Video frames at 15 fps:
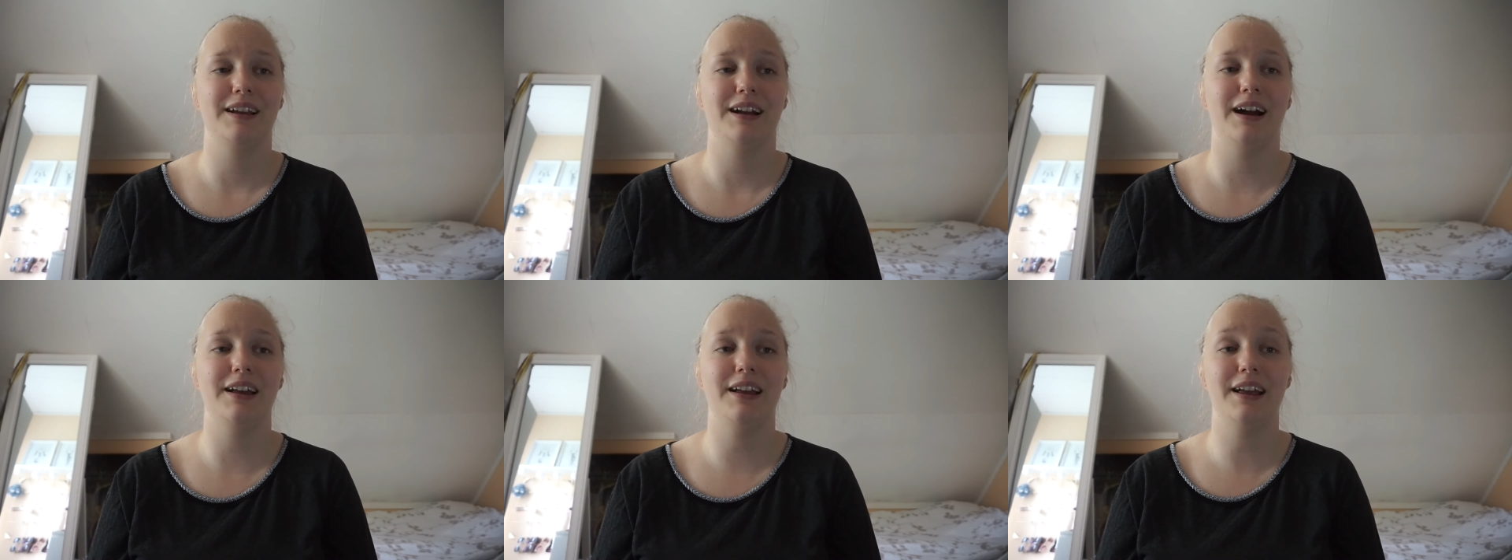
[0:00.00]

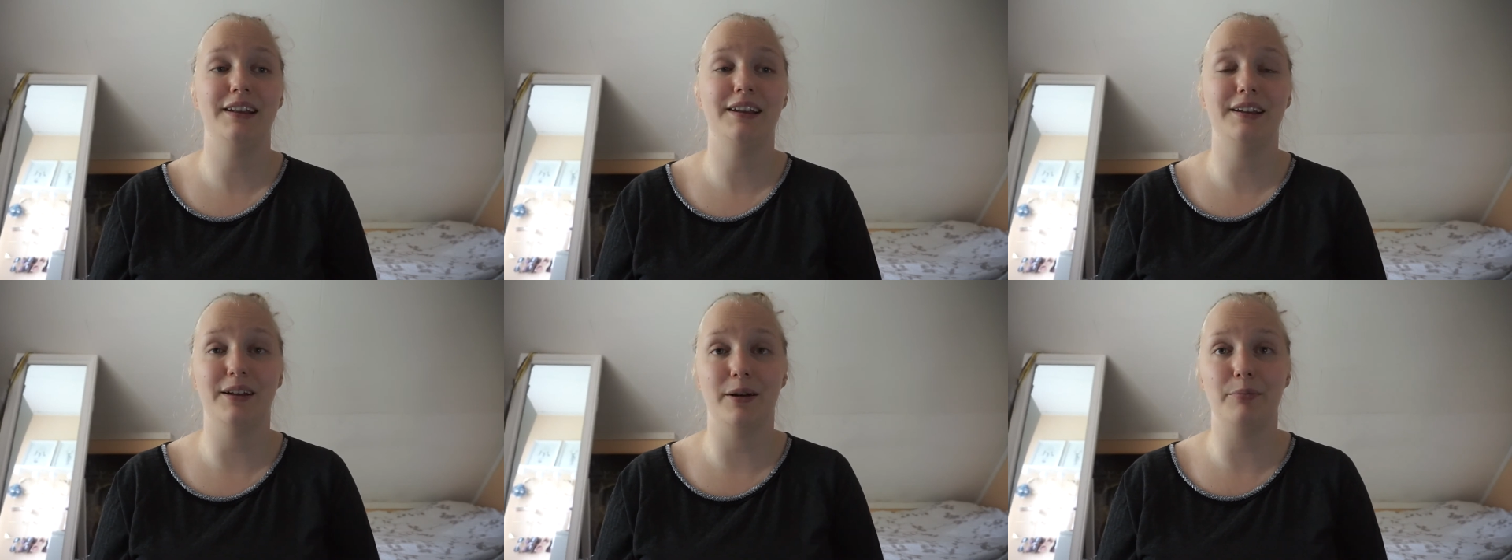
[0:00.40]
I
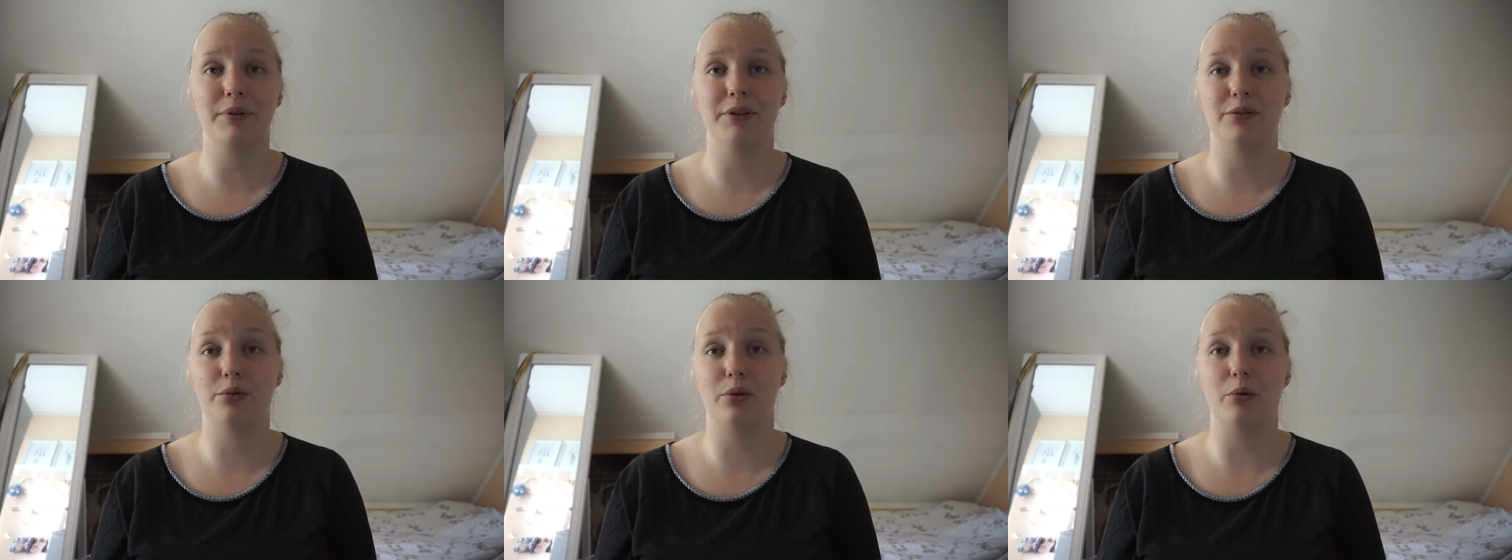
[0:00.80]
ended up
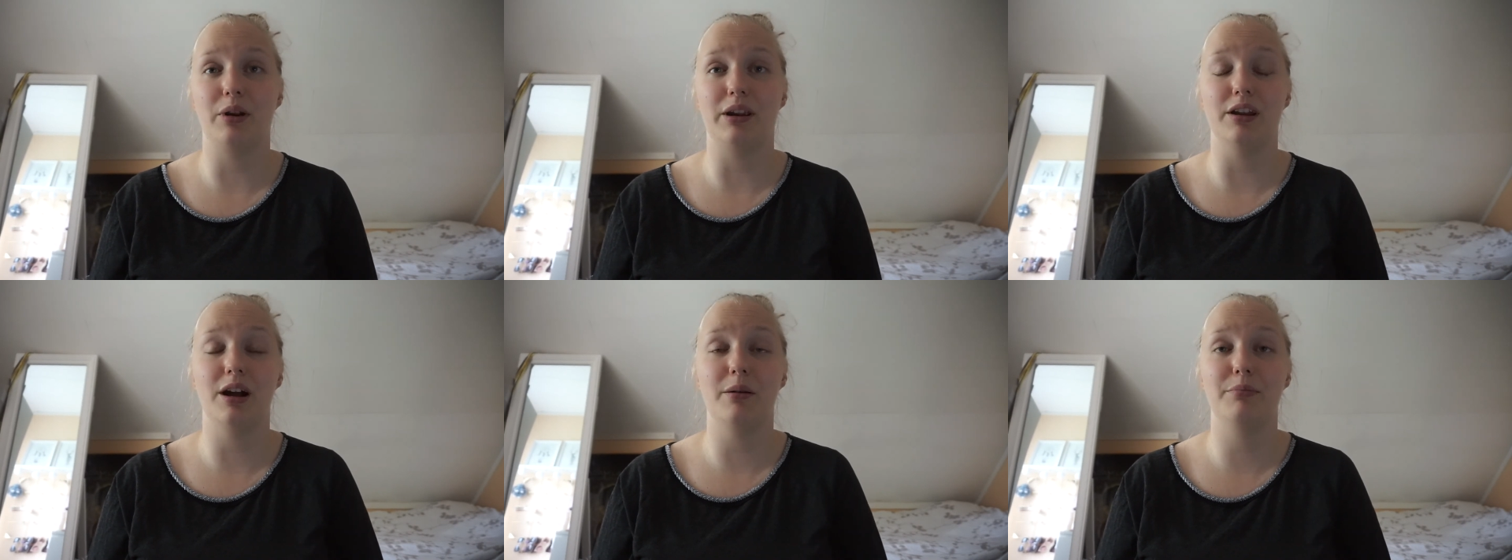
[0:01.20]

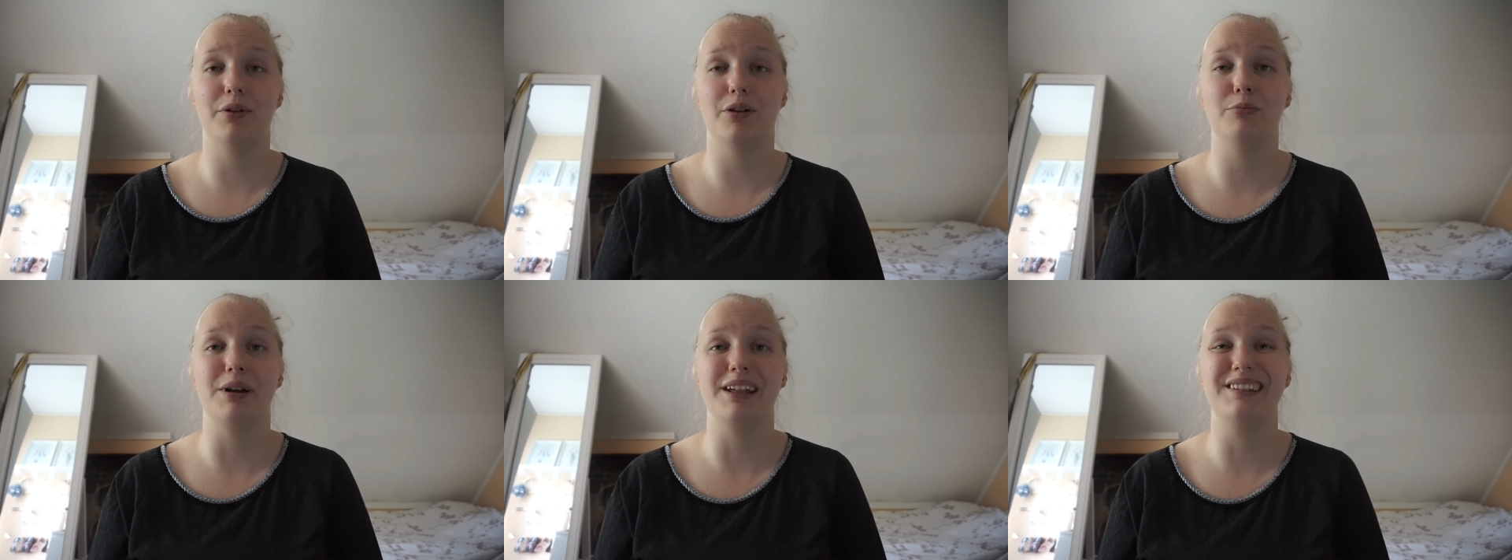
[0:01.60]
throwing up
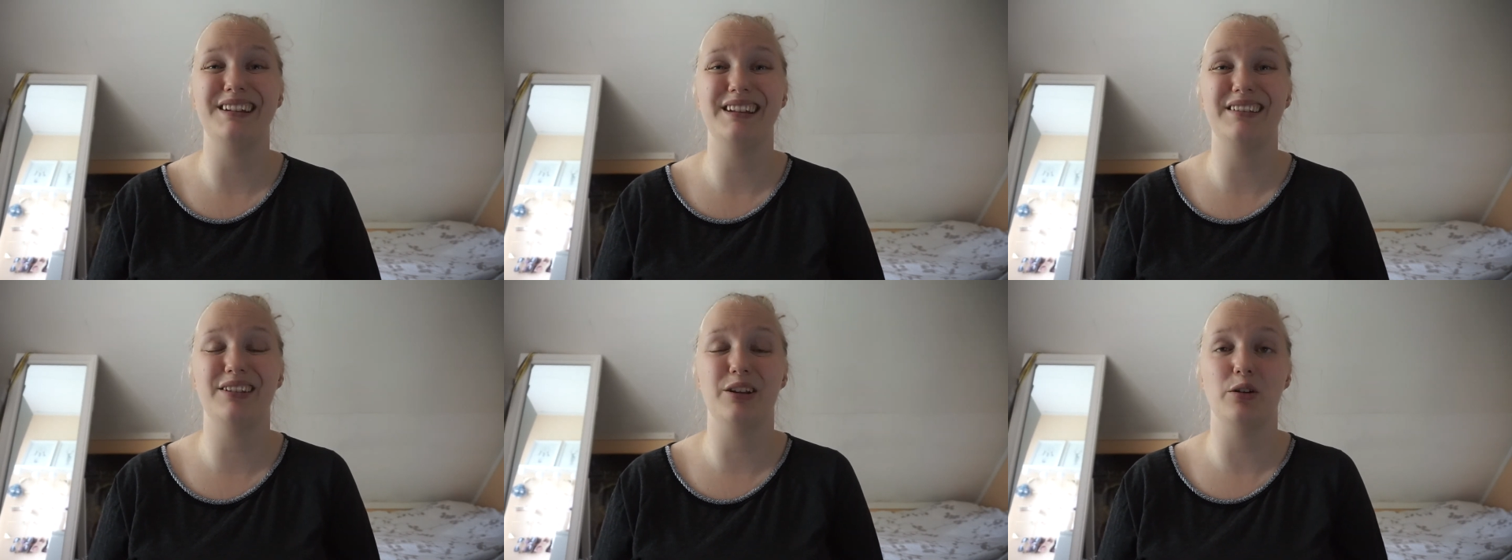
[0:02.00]
on my
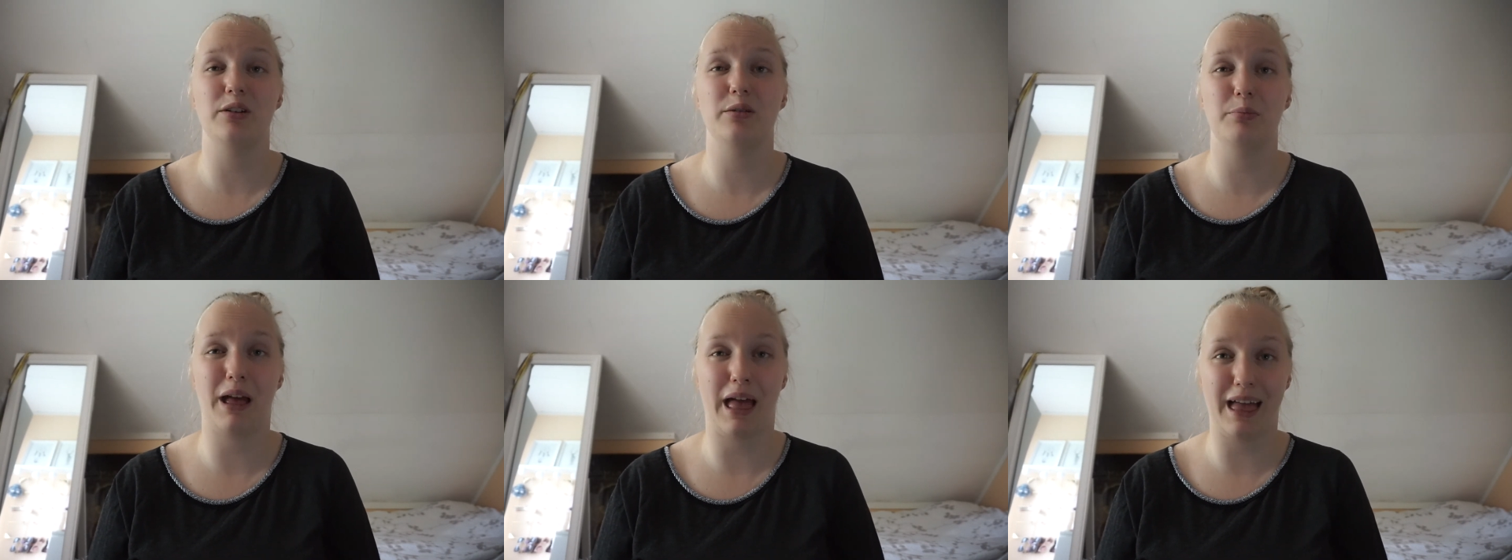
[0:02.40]

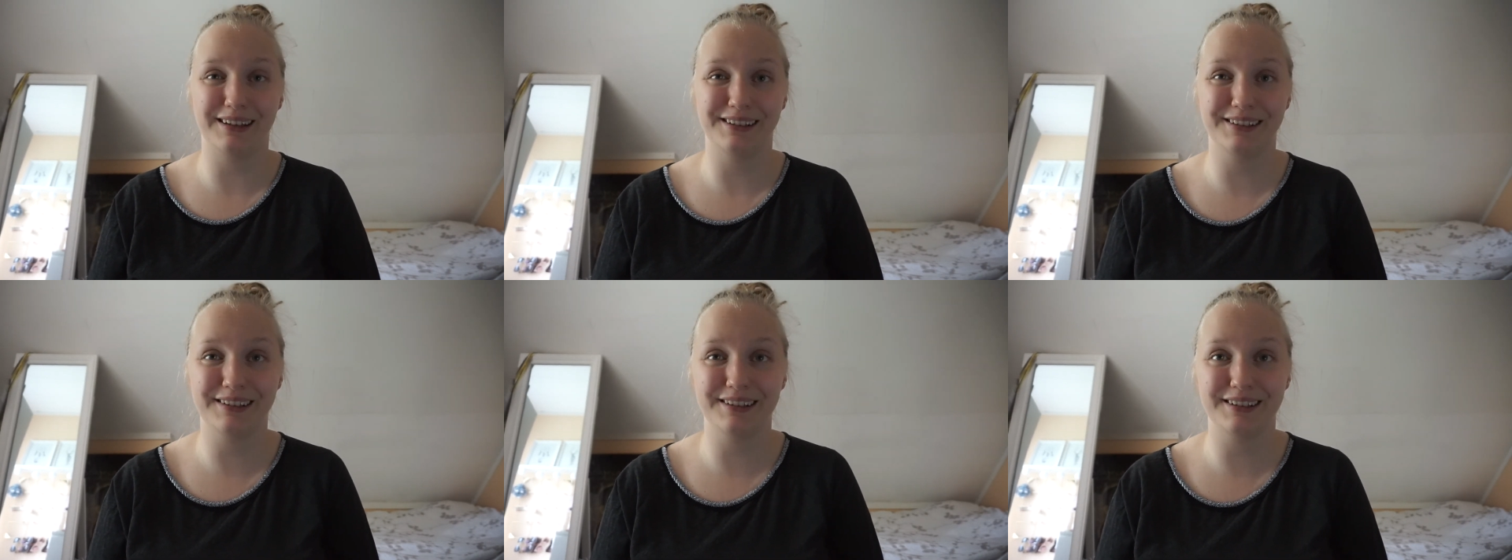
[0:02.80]
sister's
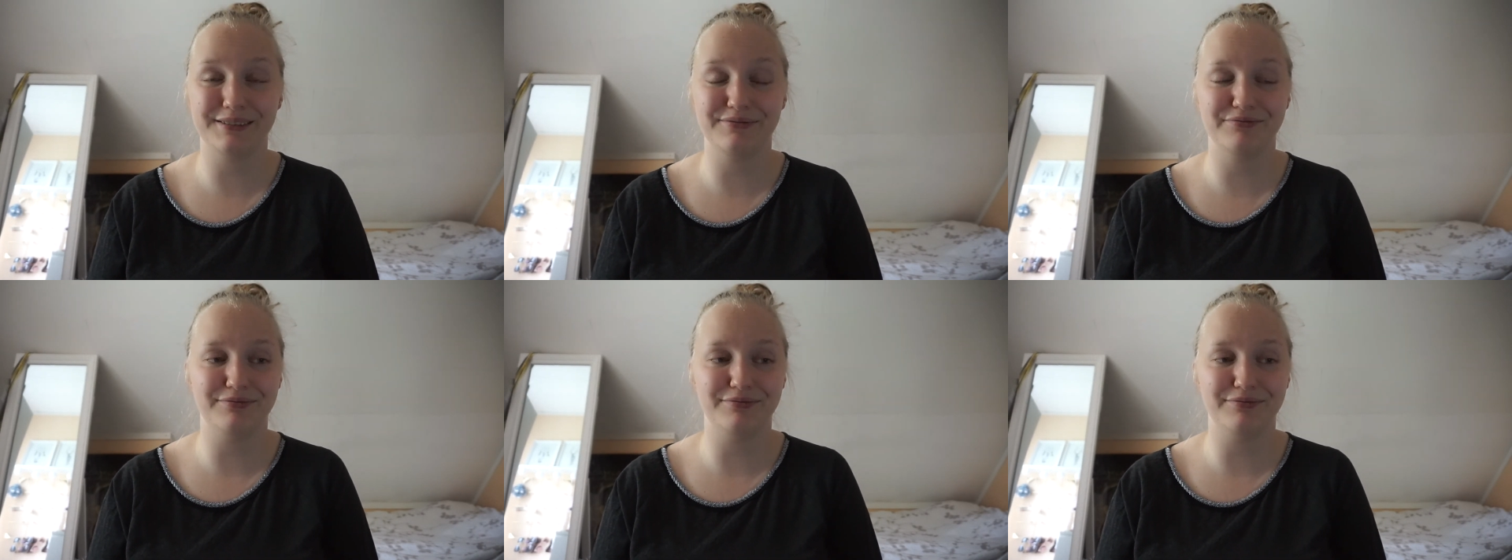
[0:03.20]
pants